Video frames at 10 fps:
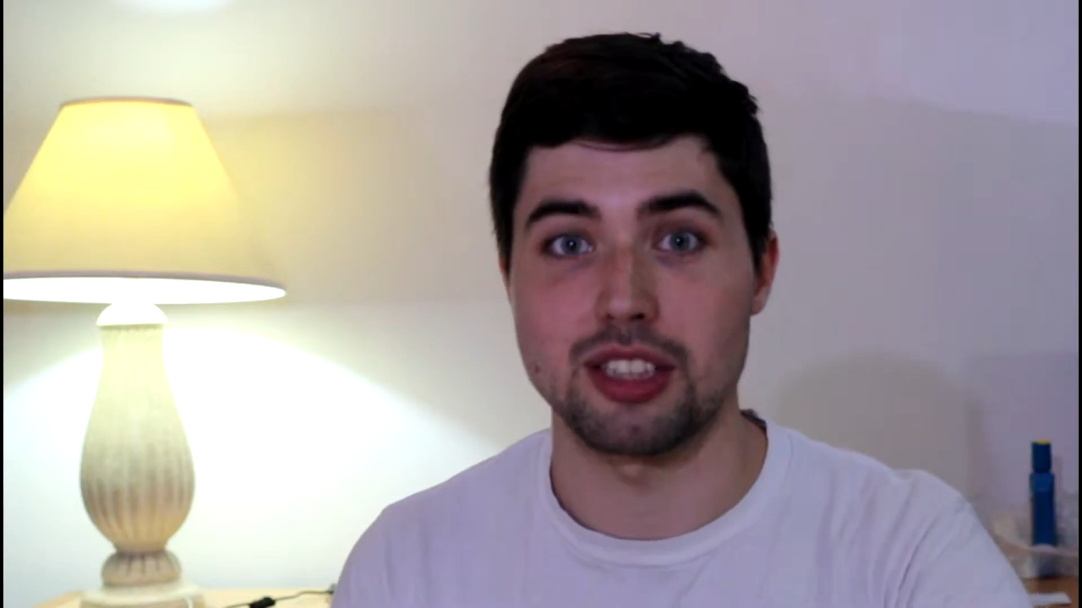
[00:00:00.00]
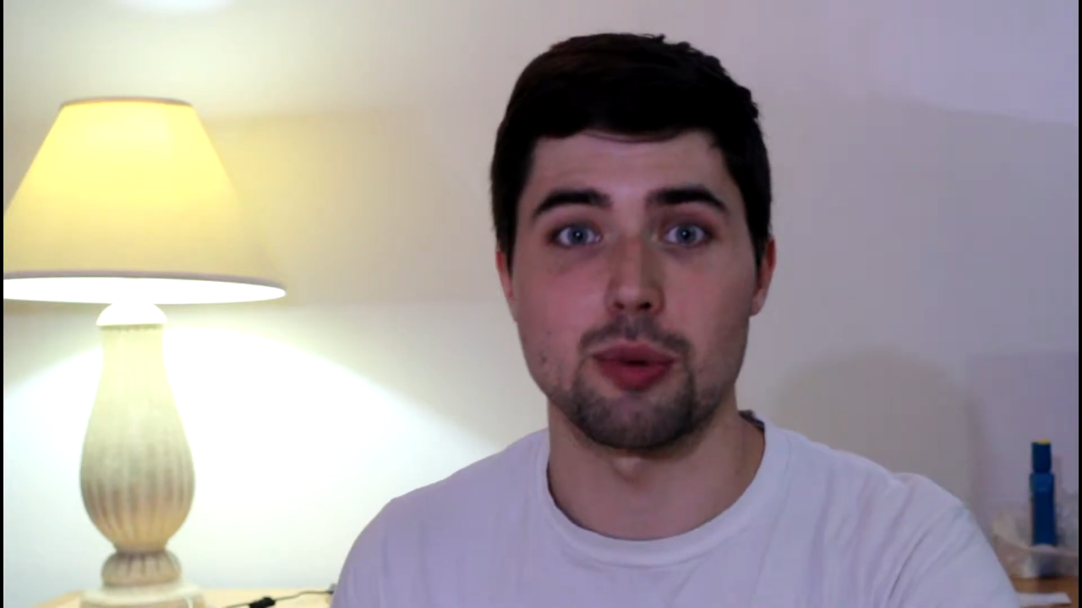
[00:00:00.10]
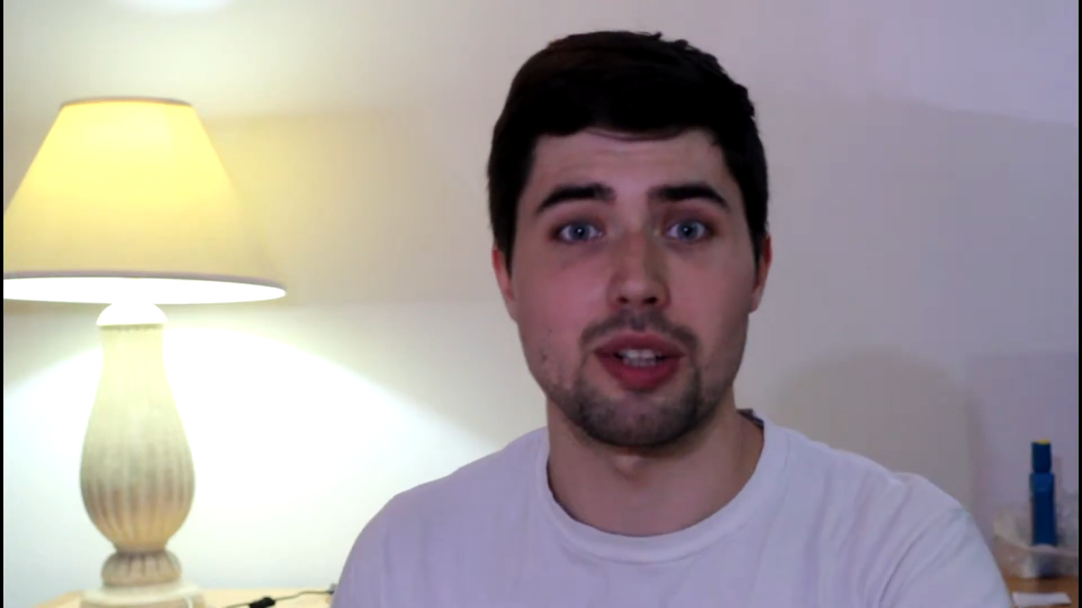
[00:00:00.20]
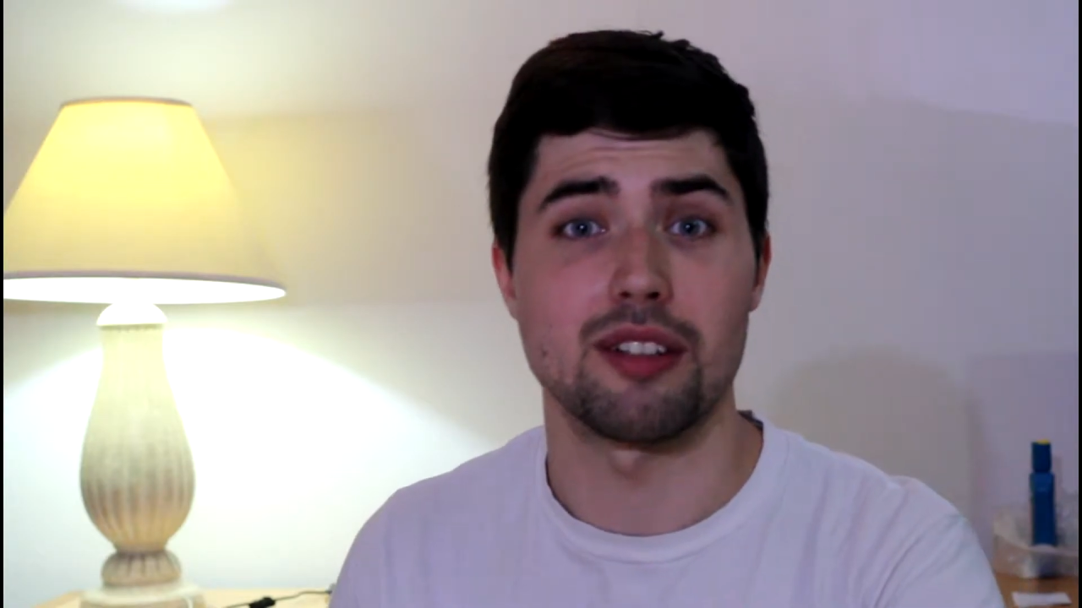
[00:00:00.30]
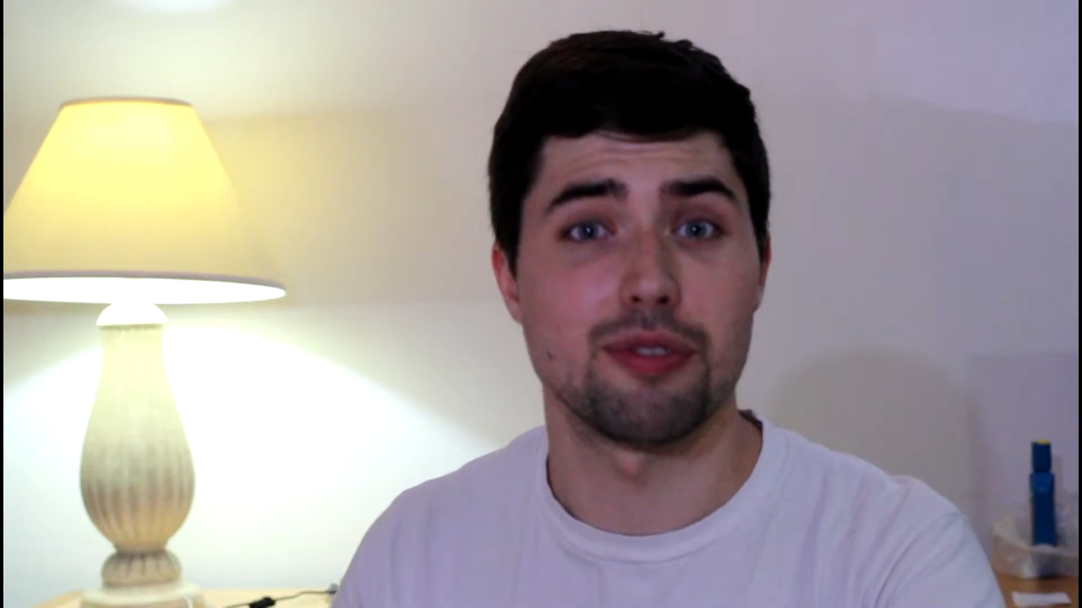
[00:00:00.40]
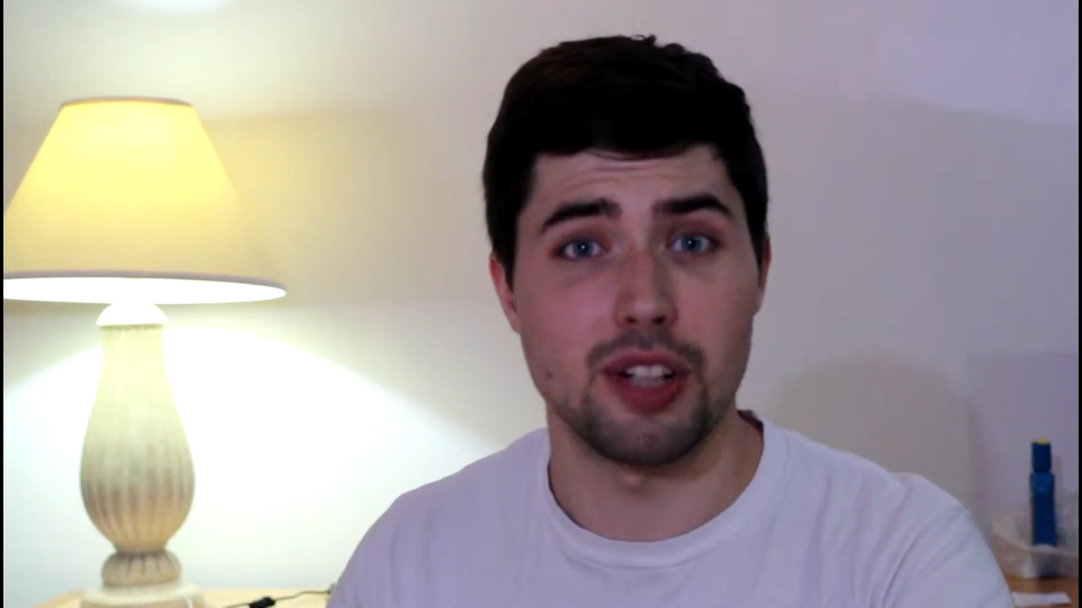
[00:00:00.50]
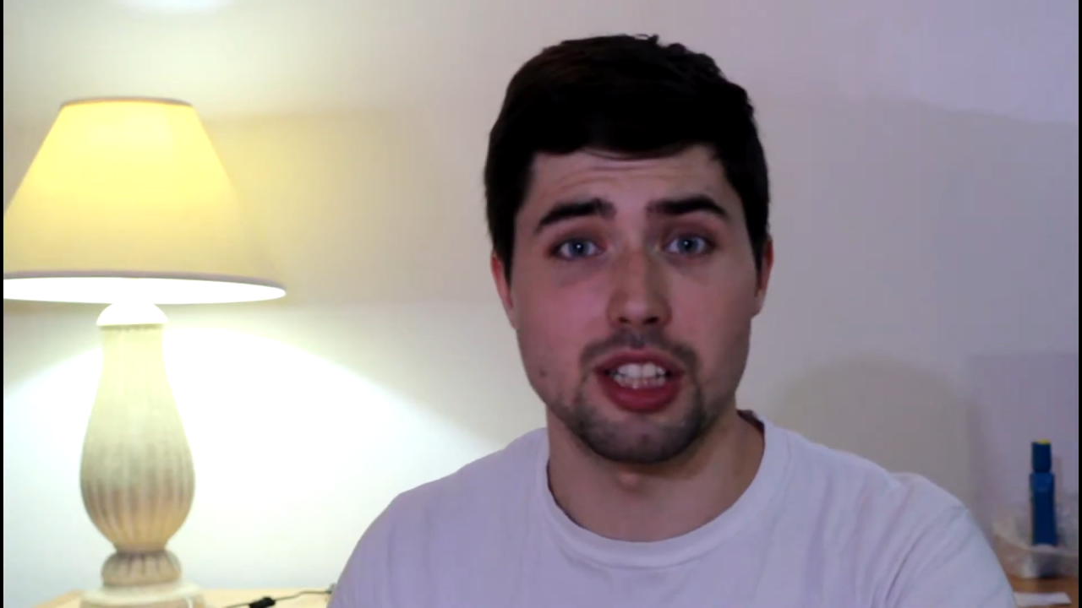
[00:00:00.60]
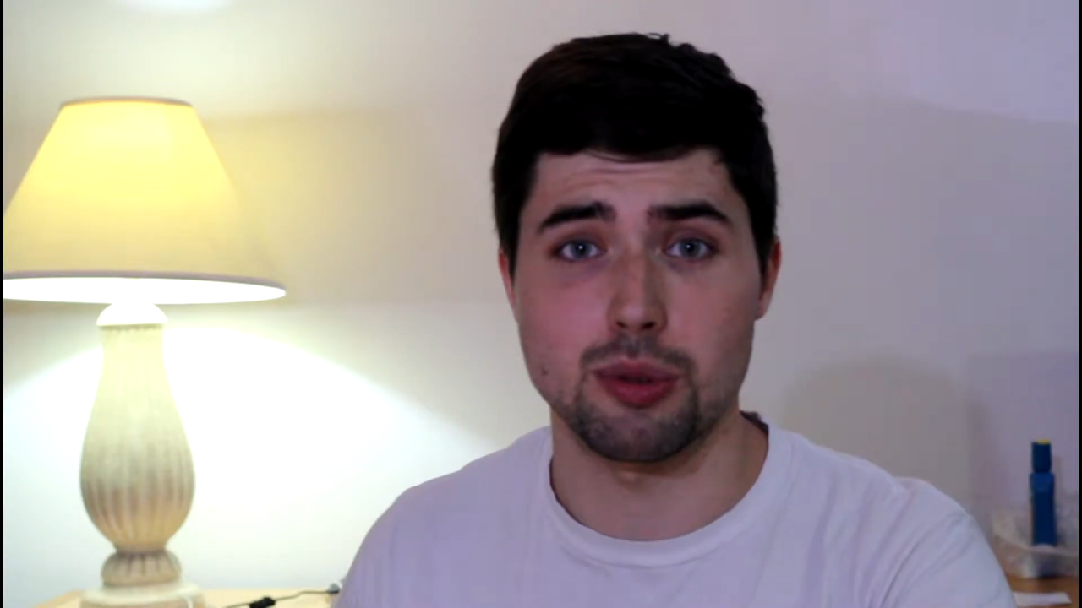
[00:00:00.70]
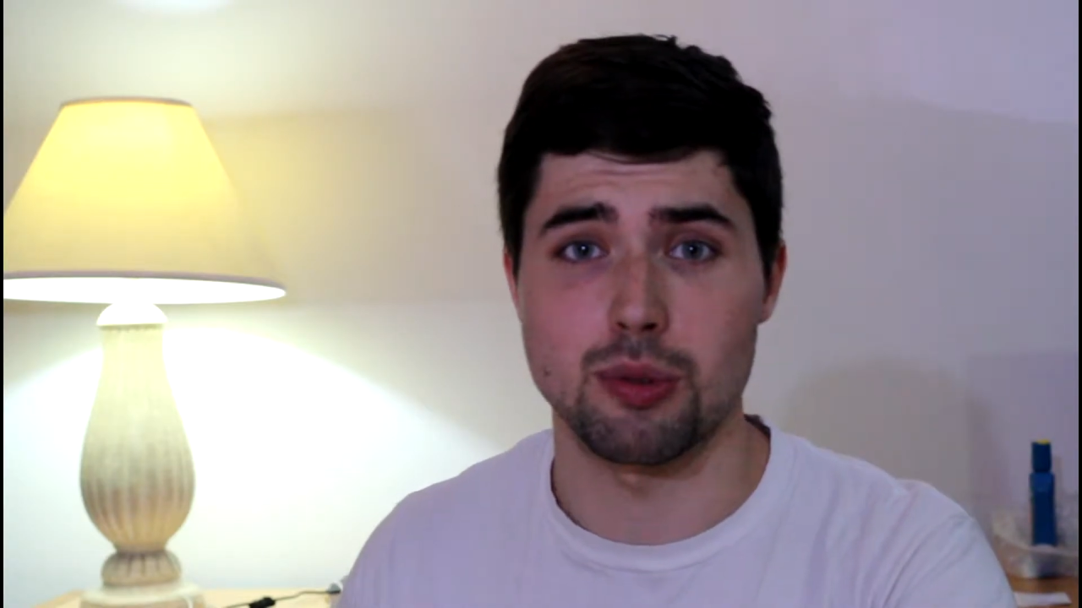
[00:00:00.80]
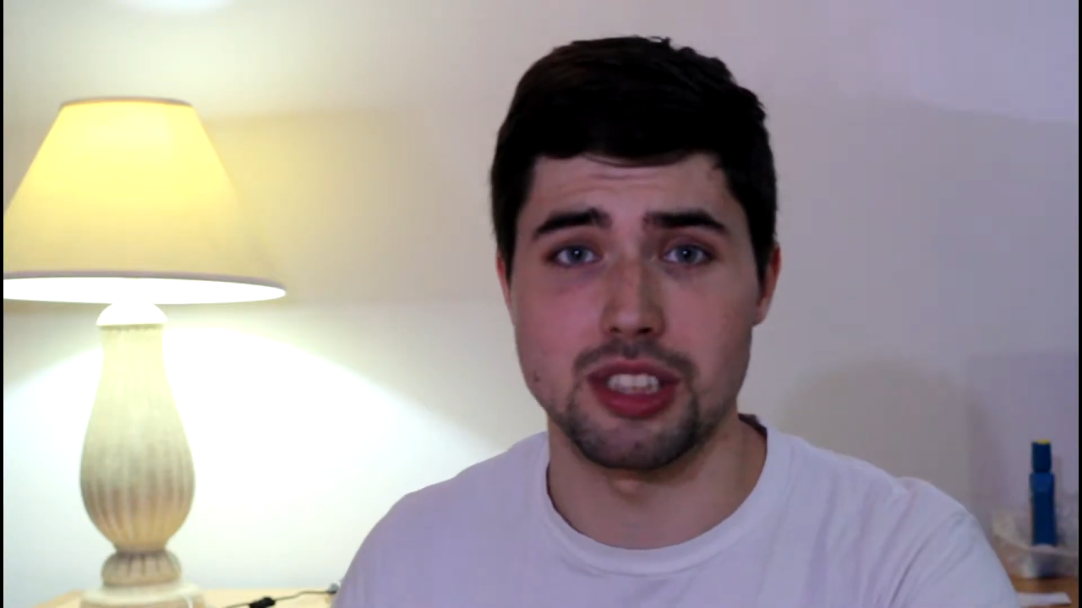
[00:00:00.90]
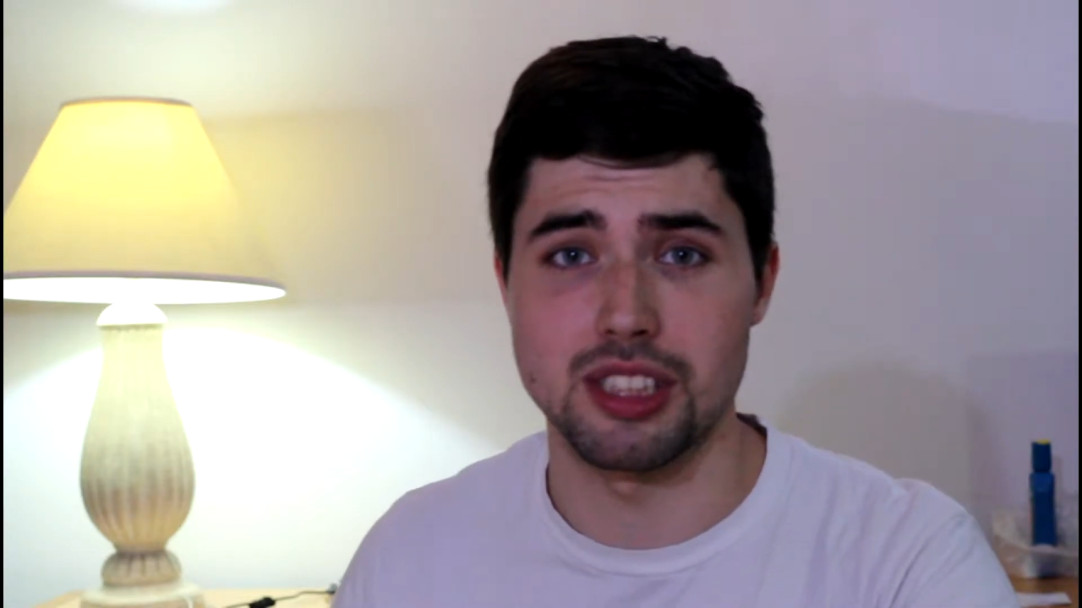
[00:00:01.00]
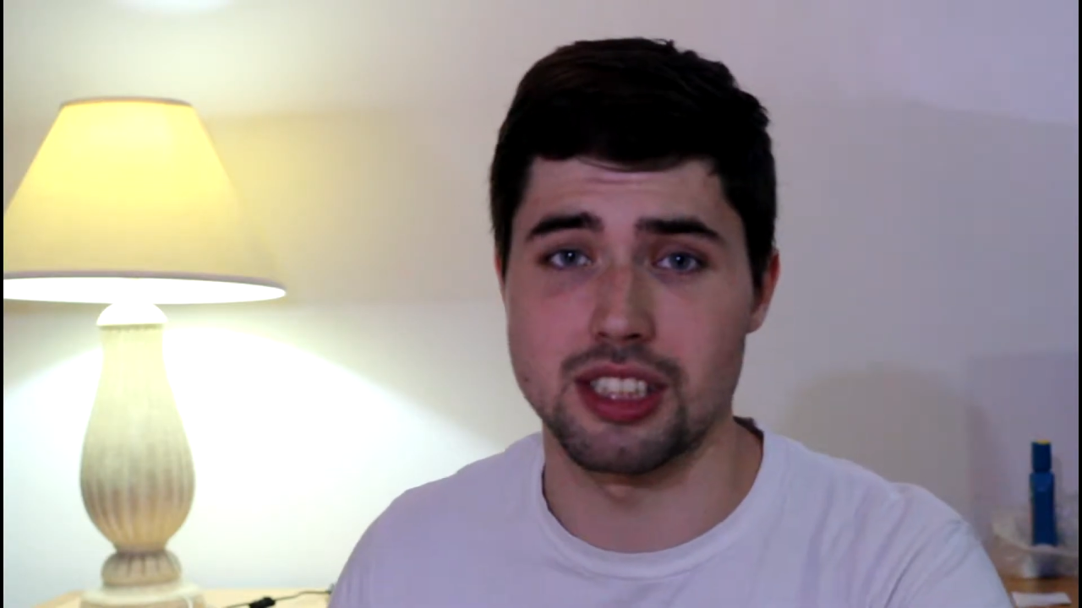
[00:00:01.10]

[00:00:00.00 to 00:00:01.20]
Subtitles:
to when I first wanted